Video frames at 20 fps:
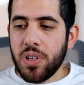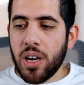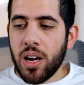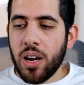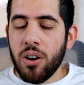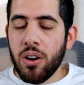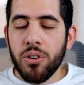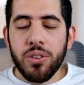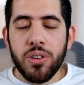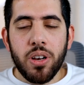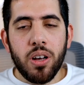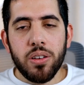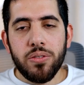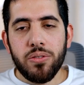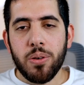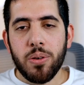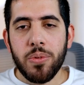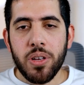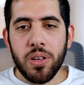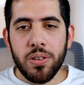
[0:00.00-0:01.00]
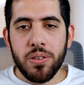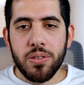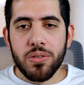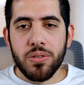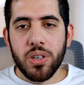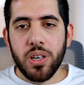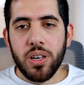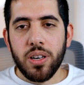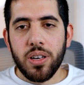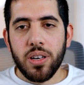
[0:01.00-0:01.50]
I learned a lot from the
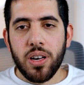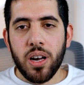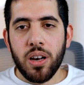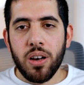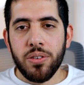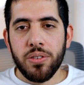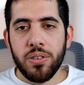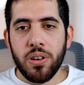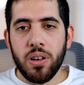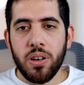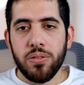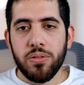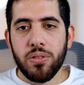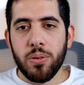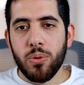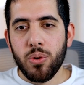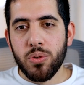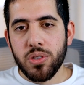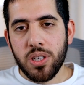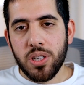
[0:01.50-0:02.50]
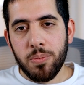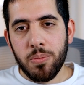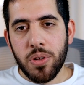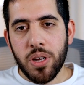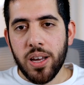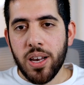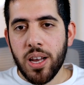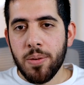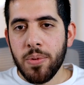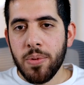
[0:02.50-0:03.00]
industry. I learned a lot from those team
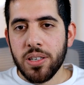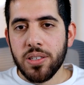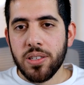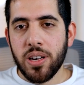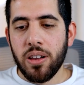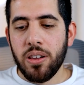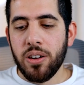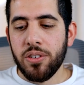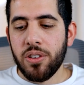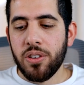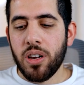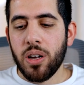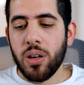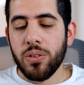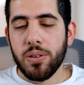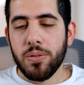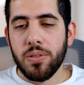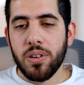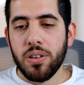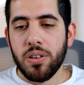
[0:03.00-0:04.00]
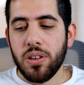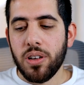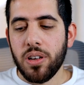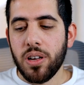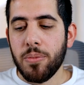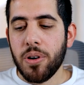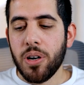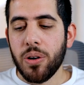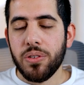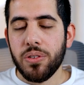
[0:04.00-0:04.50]
dynamics. I learned a lot
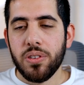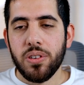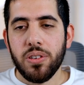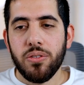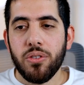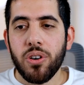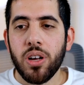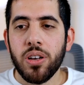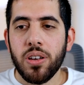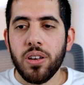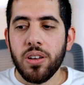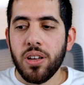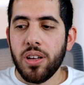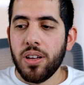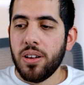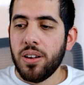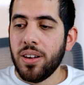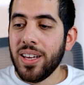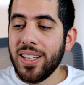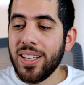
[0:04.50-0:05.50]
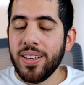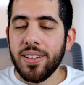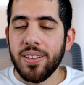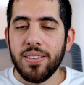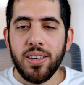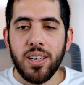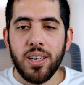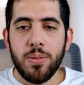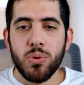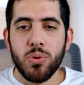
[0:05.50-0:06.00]
about run, uh, leading
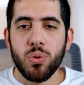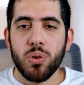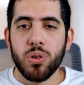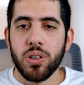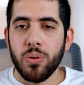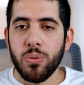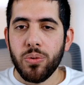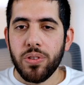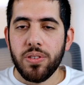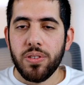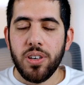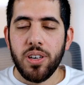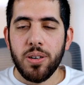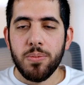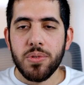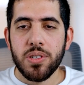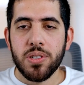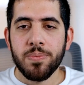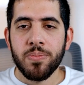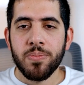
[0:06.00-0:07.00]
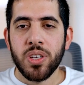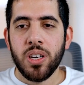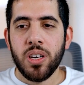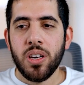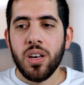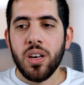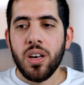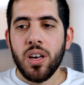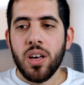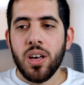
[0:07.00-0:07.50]
teams, working with teams.
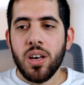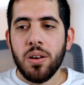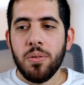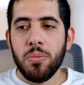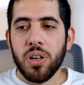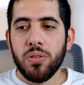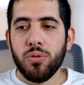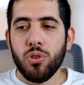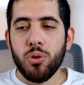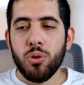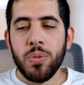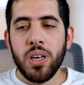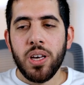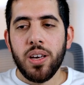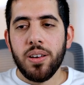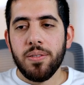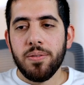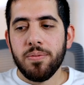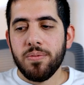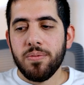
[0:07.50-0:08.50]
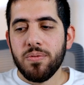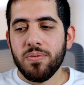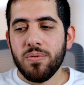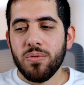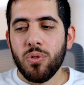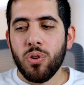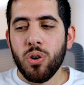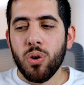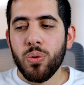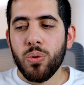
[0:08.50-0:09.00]
But for me,
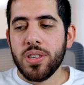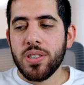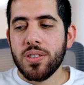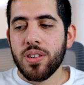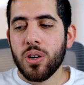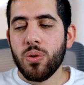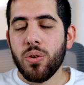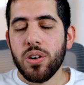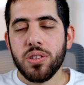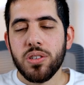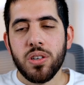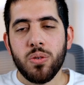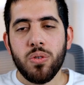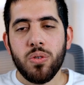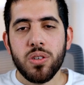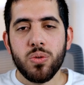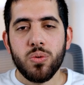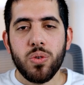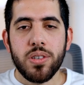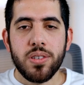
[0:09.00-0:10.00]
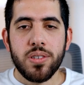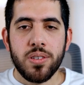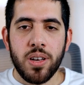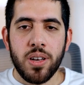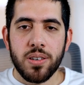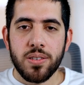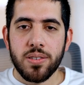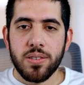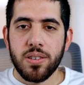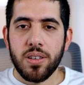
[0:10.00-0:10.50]
always the question was, what's
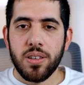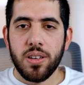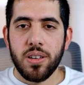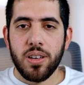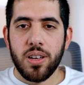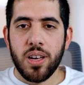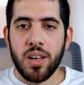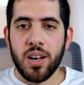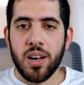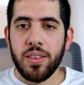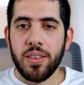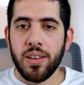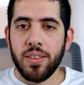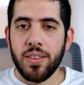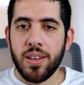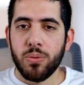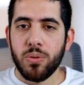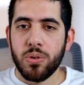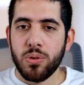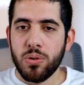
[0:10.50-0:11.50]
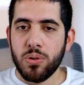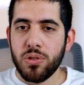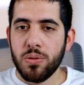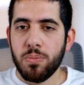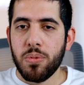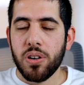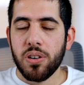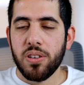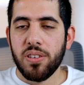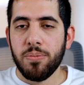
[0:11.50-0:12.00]
next? And I think that was also
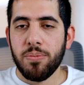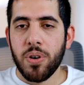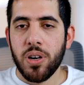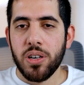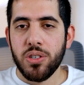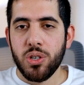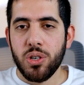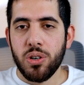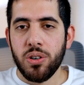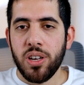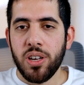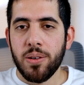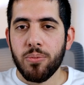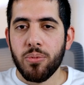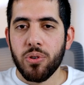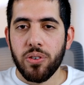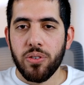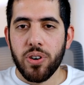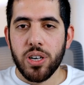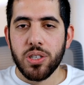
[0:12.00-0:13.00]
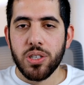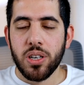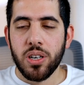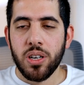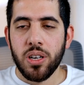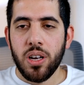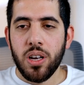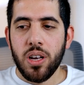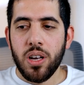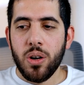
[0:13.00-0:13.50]
part of my journey and progression.
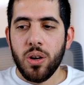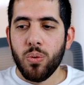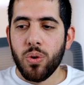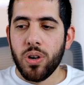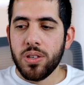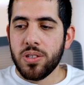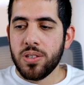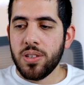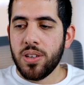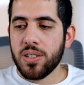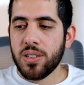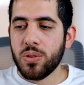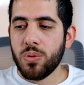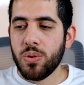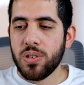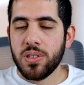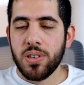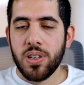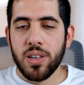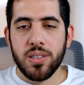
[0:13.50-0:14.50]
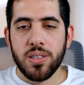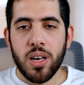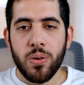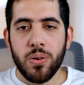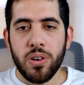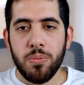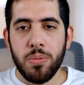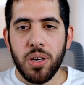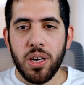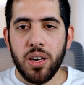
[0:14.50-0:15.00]
What's next? What's next? I
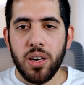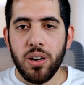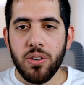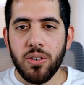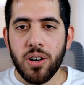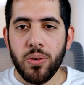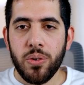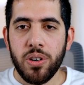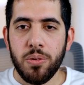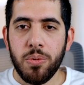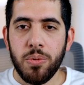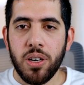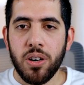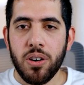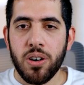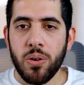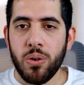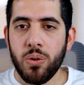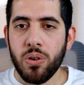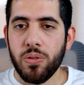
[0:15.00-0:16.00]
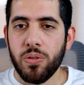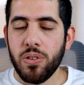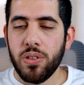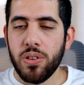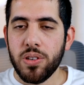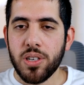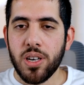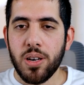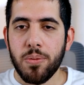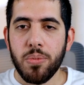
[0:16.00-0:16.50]
want to be here. I want to be here. I want to work for
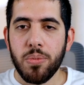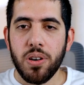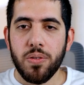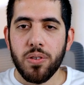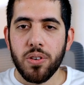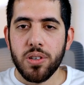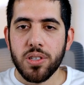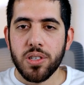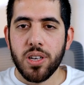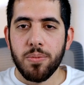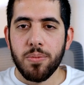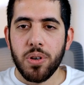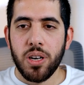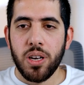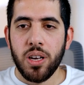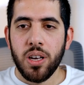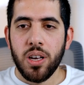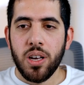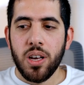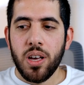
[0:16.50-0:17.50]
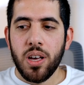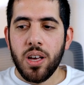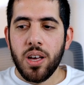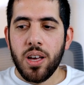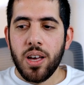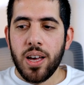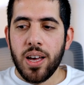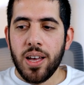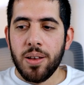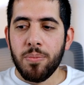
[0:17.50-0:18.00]
this company, for this company.
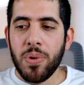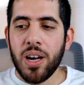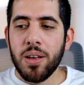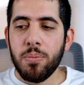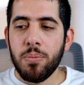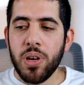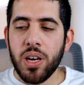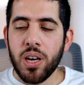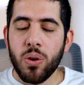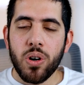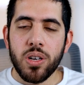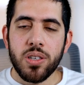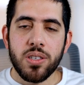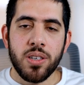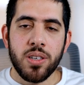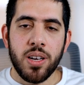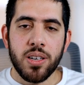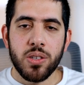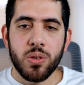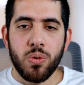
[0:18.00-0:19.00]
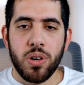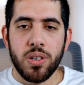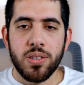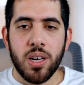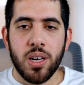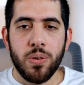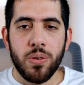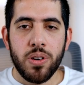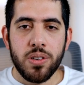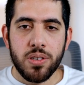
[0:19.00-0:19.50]
And my big what's next was
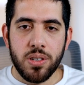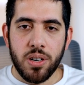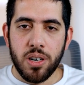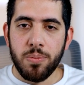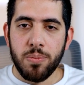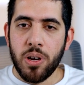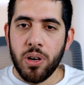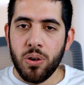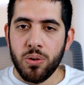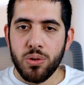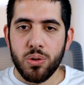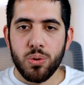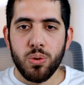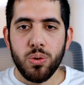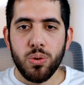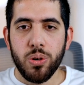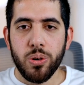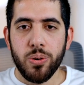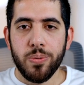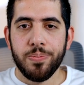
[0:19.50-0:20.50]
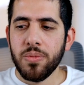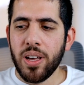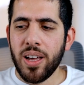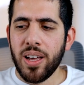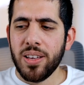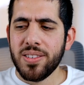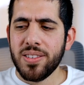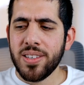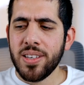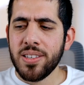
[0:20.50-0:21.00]
I want to start my own studio.
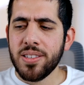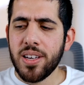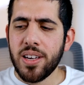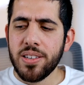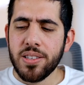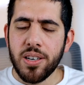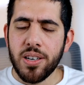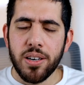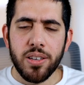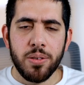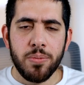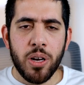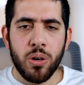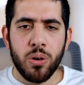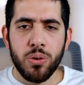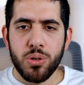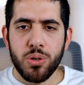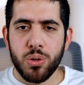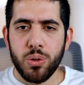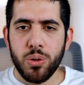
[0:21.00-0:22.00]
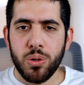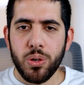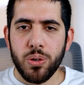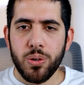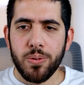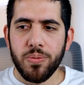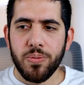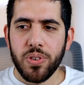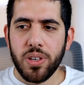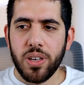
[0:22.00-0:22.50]
And since I started my own
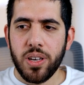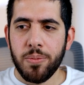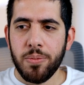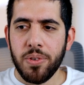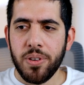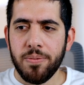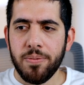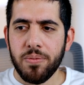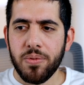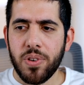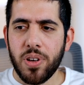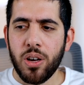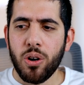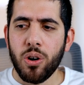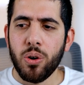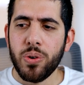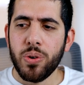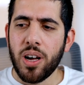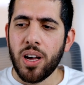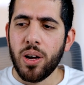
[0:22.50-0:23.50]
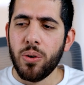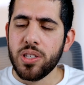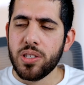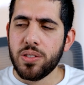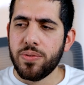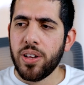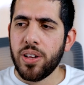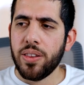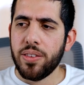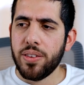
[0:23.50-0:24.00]
studio, I mean, I always, I
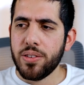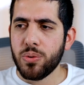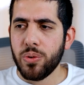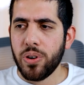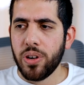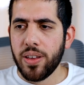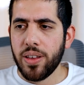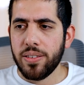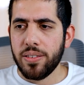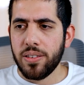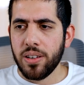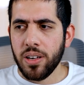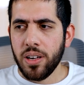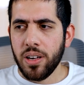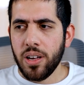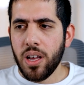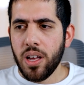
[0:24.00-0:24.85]
always felt this way that